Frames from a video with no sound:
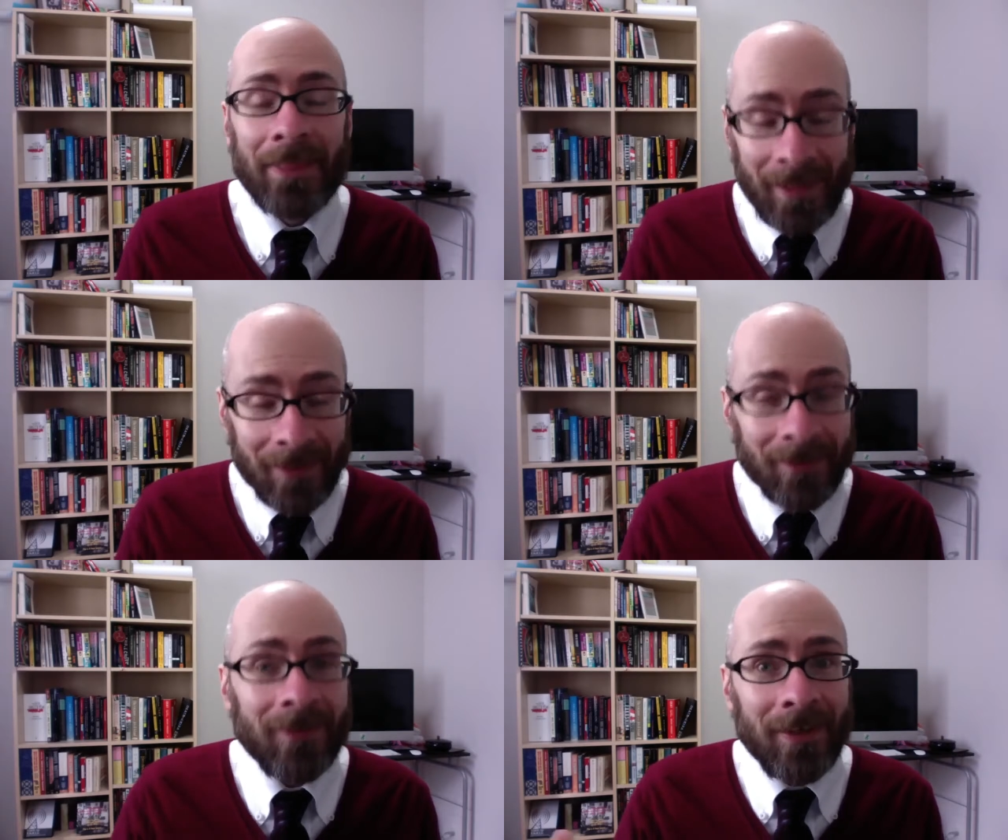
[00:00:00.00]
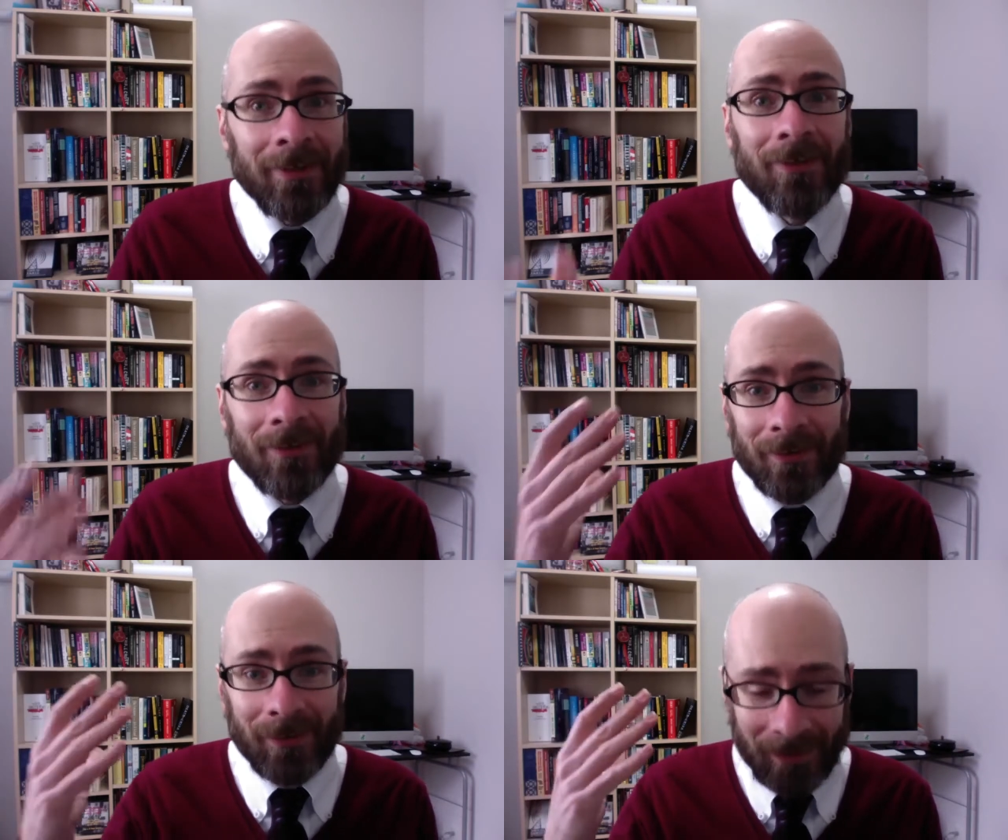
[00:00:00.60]
this
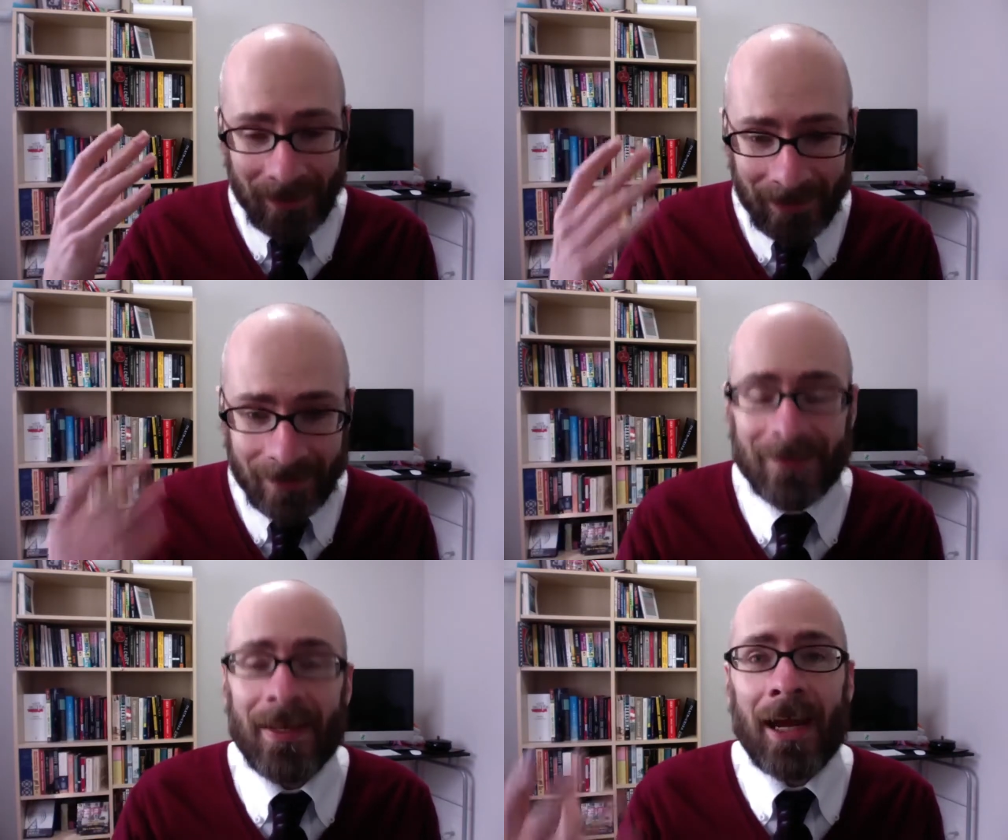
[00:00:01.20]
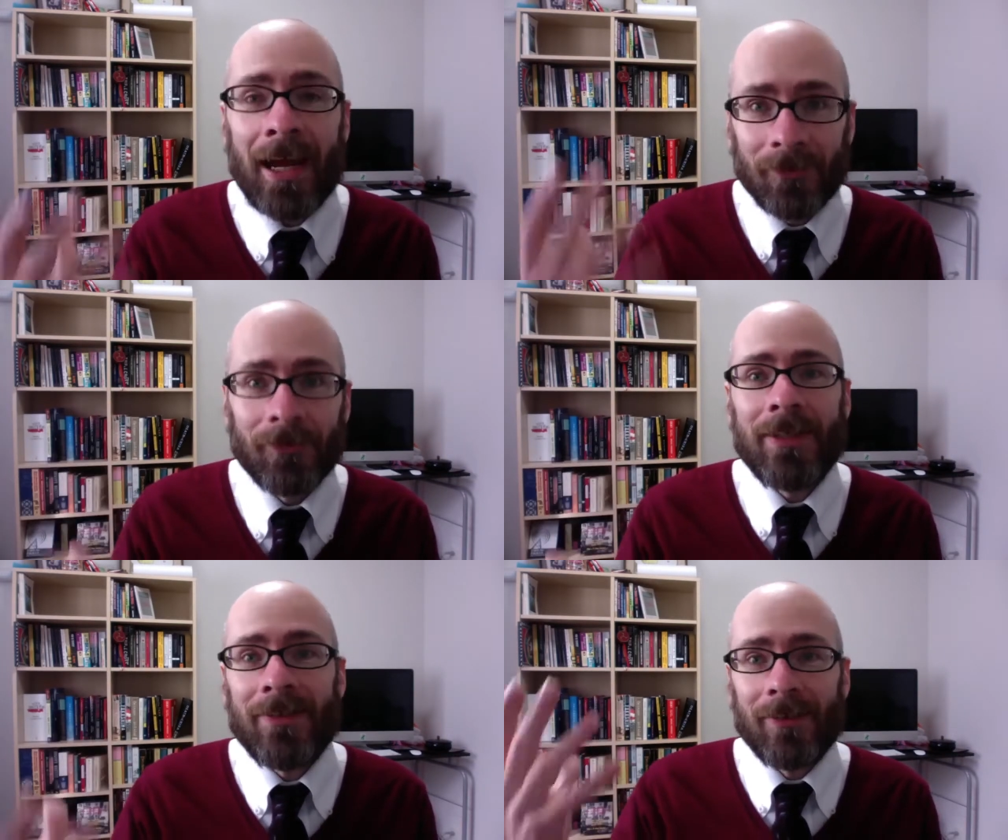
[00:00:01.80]
is the exact
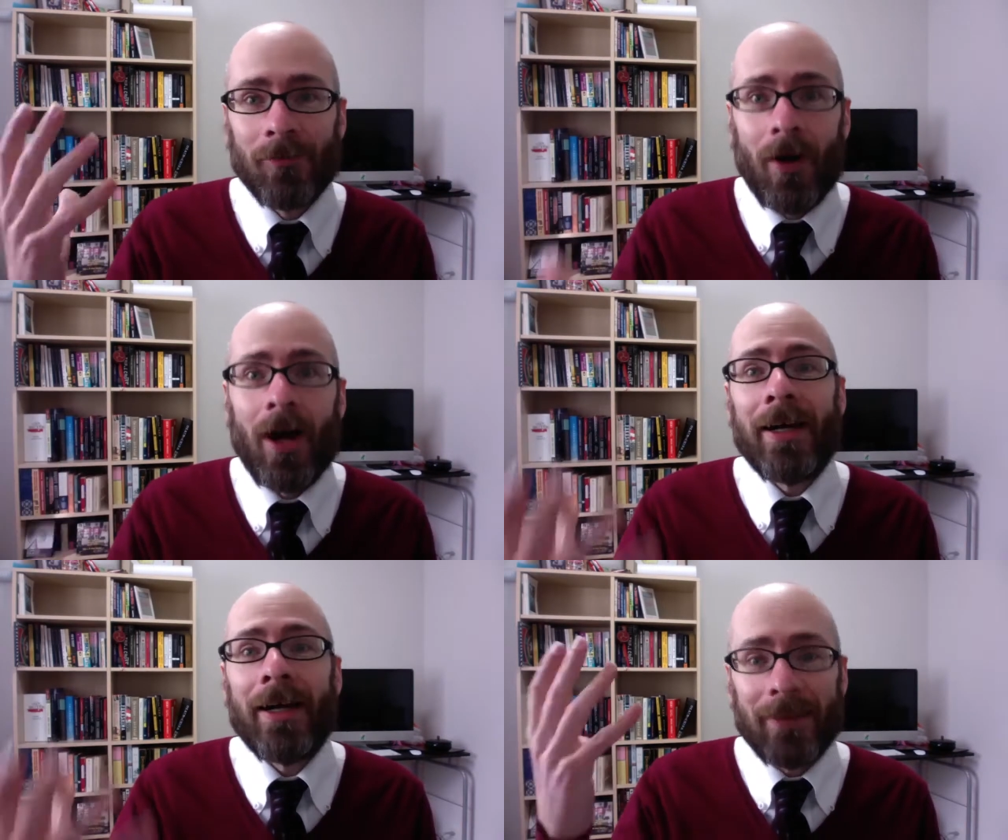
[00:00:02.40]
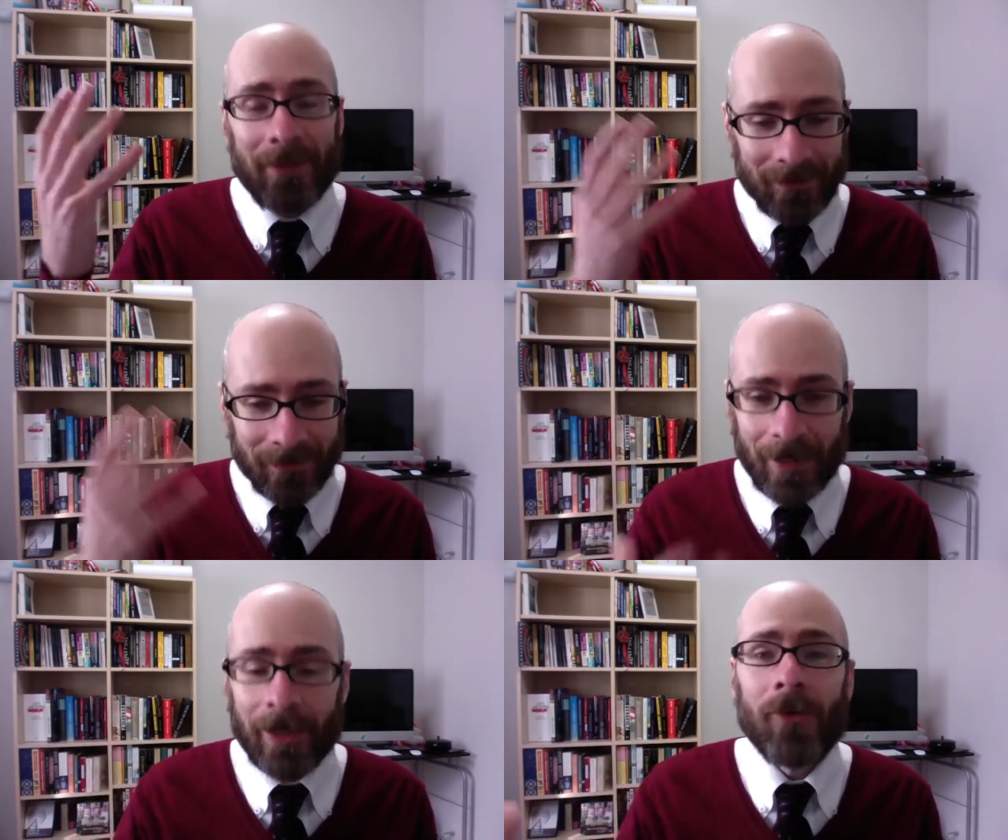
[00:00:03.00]
reason why the
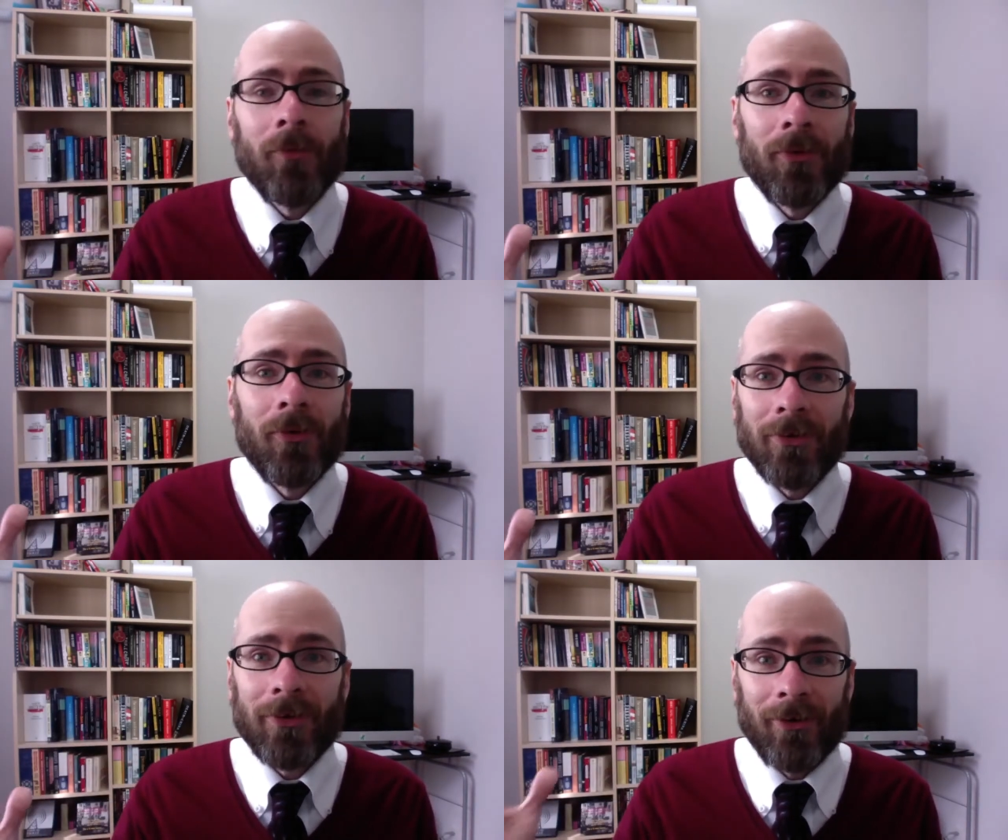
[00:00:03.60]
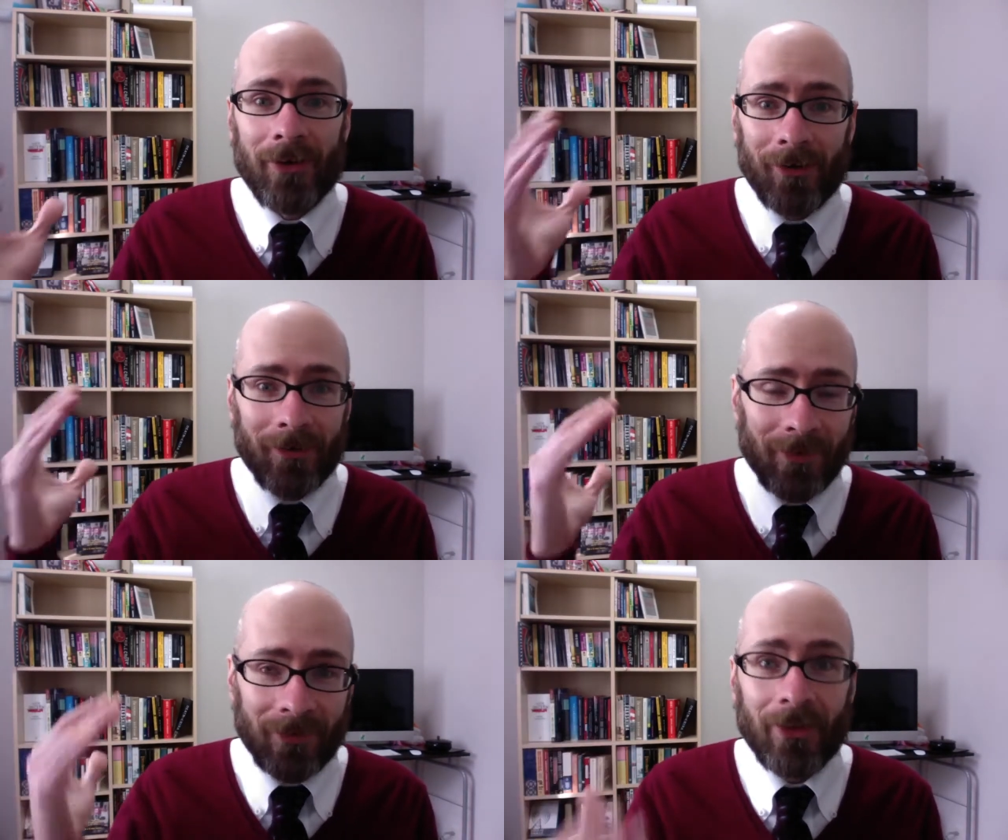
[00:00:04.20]
entire war on terror
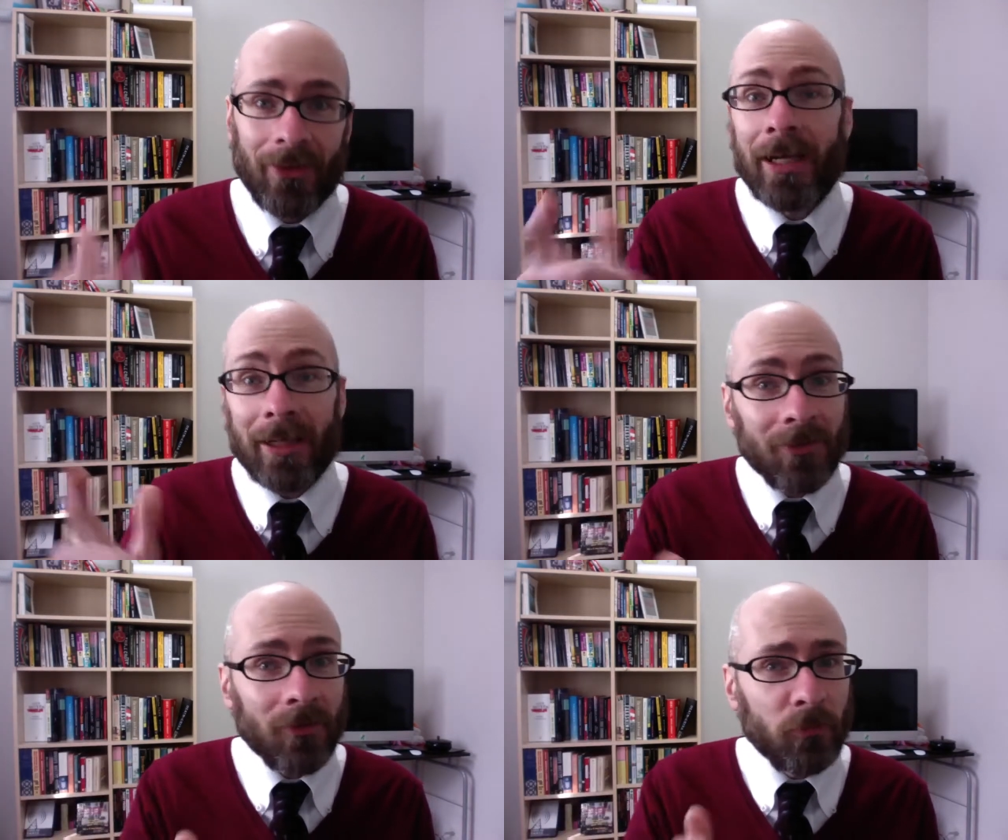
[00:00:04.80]
narrative is a lie and